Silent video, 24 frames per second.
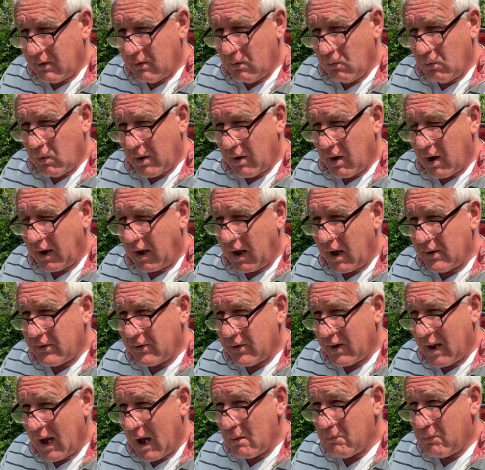when I get to
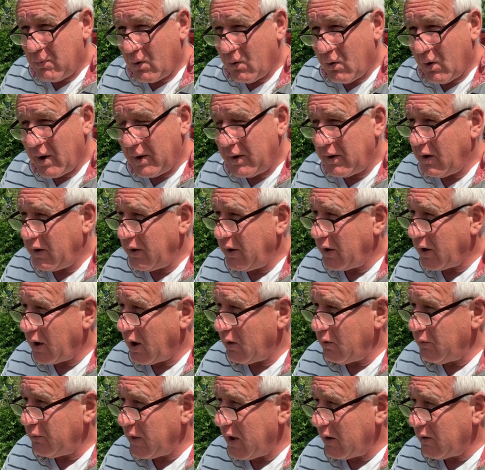that point, you
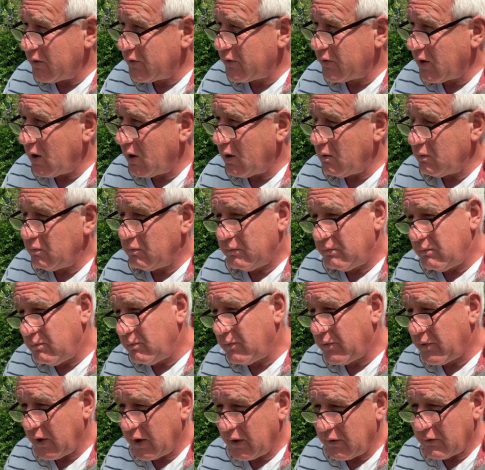know, there are certain
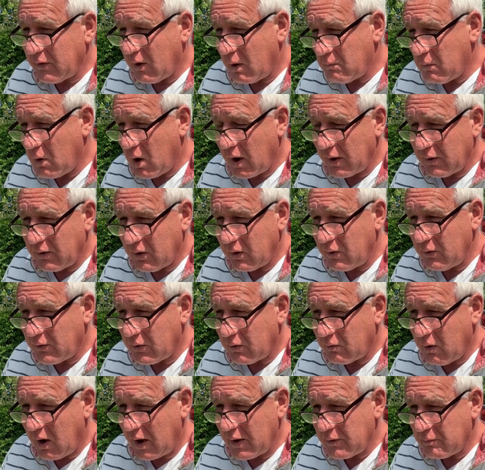things I might do to
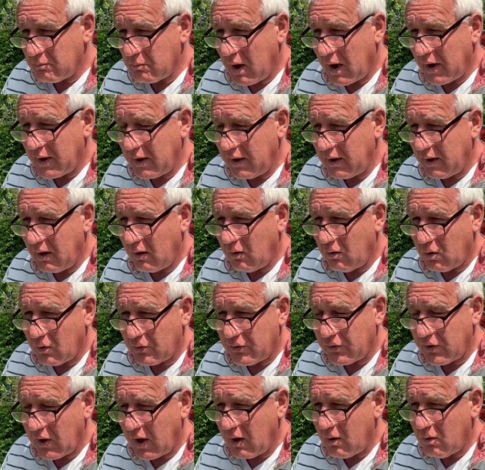raise money or
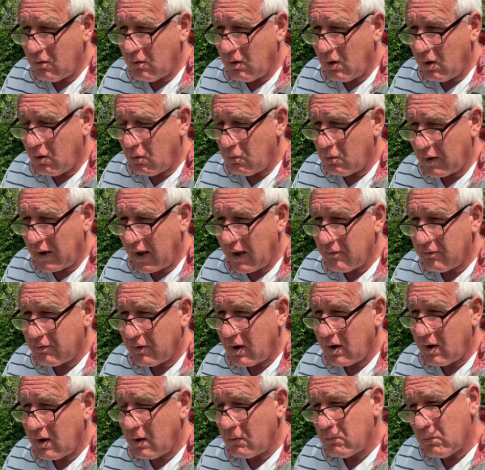sell or
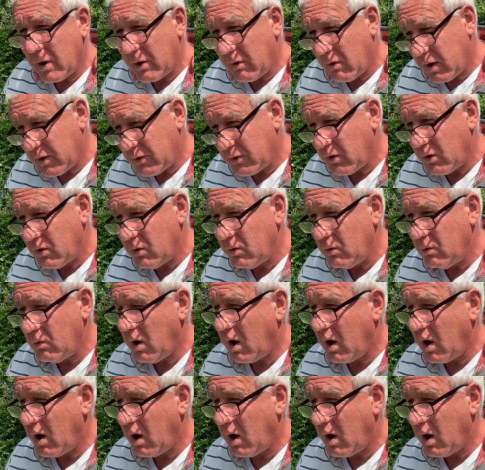whatever, and when I do,